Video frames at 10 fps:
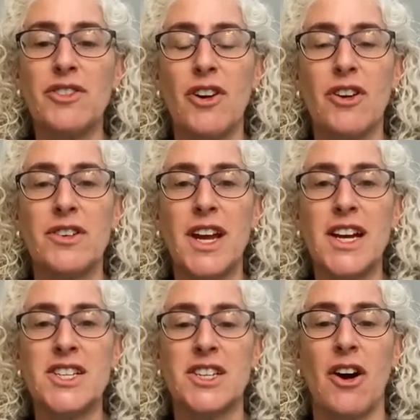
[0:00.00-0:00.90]
our
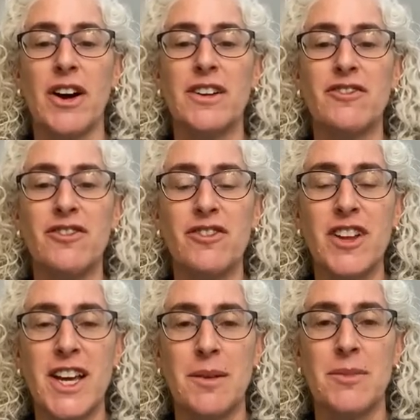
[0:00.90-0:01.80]
nation are
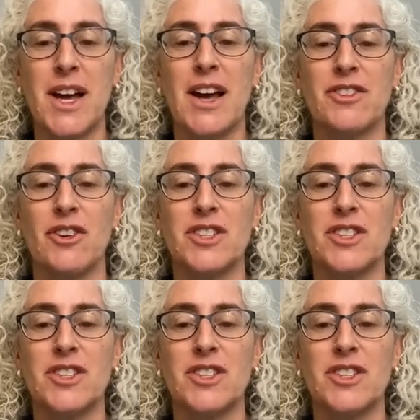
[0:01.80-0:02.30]
inflamed as our